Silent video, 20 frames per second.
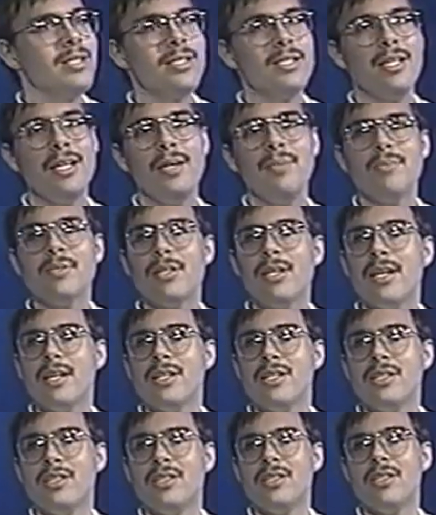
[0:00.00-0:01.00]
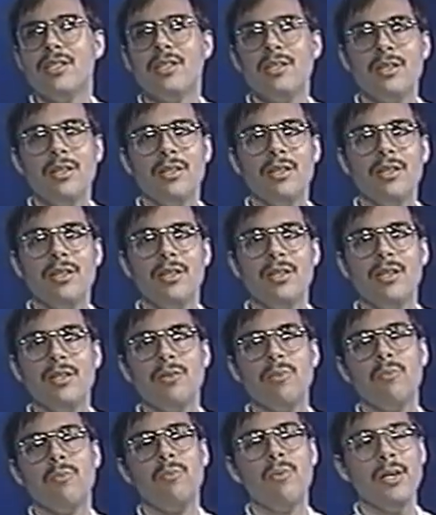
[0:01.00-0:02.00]
It seems like
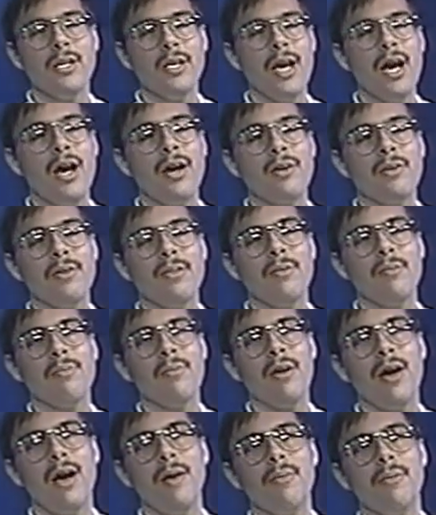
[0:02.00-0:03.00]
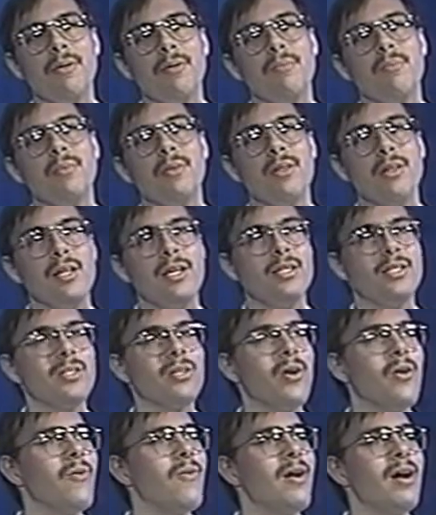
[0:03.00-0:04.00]
we conquer the problem,
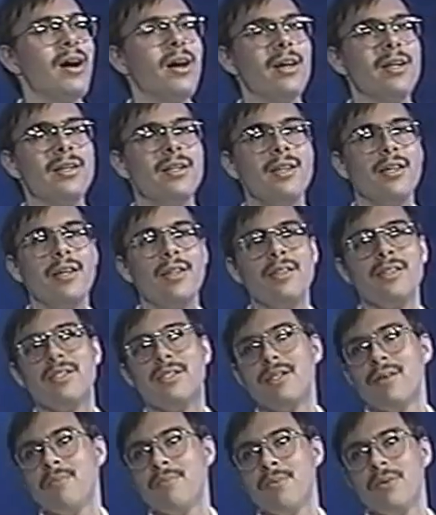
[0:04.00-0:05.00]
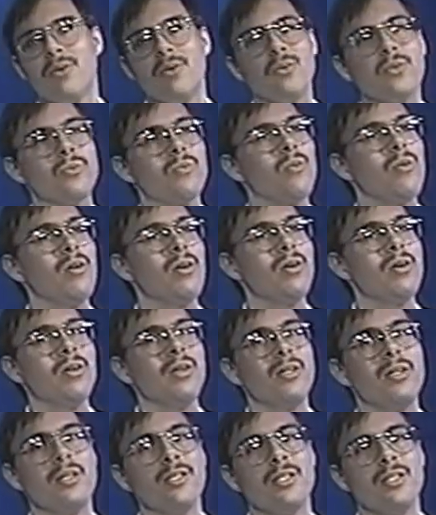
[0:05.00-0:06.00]
let's go on, and then something goes
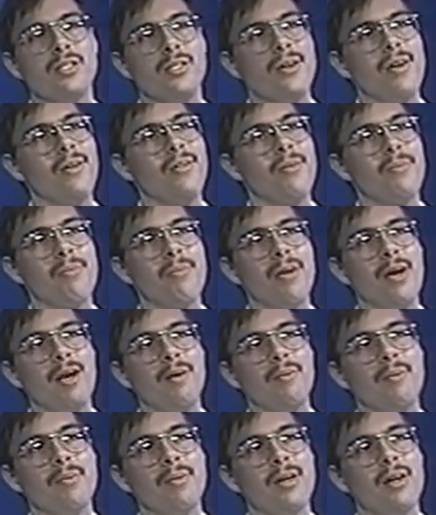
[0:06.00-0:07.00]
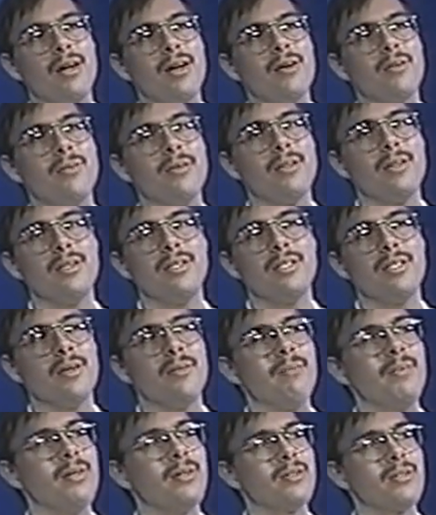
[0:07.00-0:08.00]
wrong. You solve the problem, conquer it, then
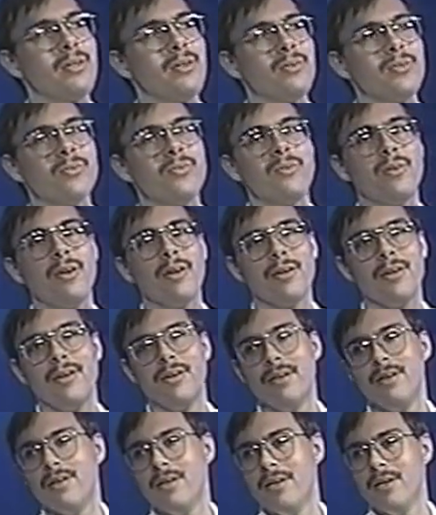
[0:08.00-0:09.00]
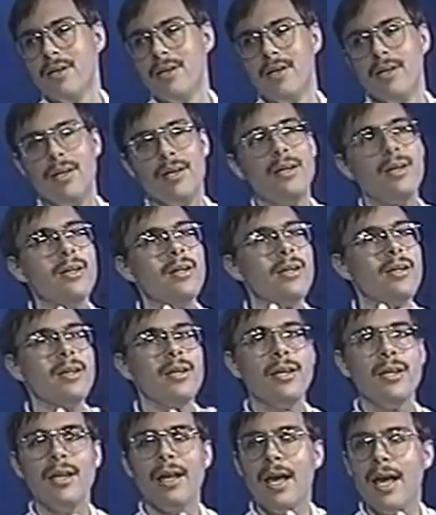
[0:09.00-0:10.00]
something else goes wrong.
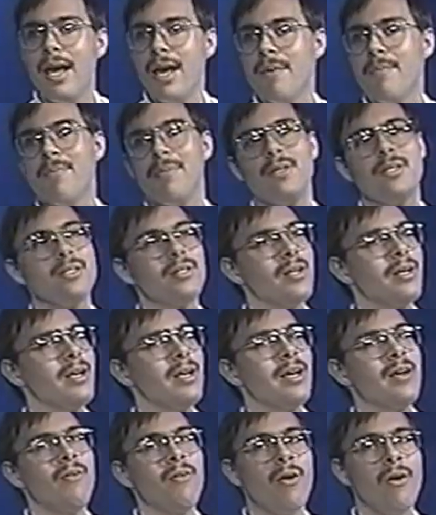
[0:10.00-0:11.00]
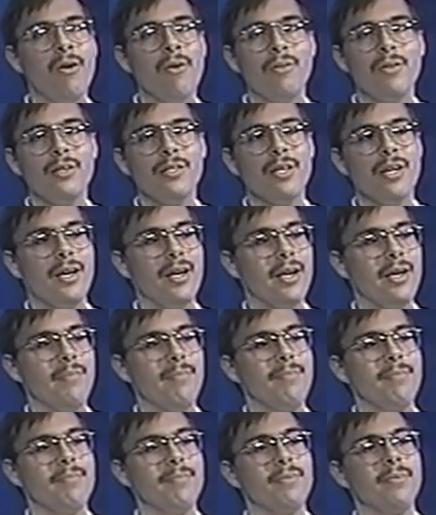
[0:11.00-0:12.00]
It happens all the
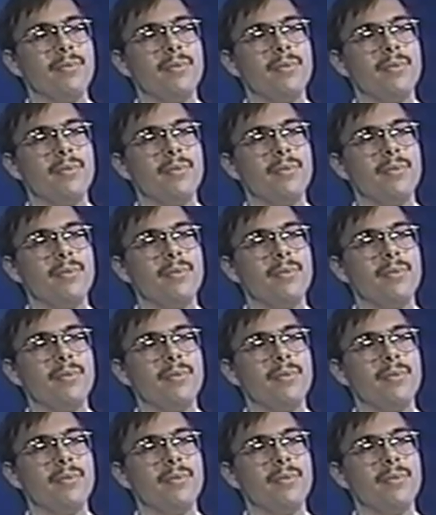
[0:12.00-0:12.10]
time.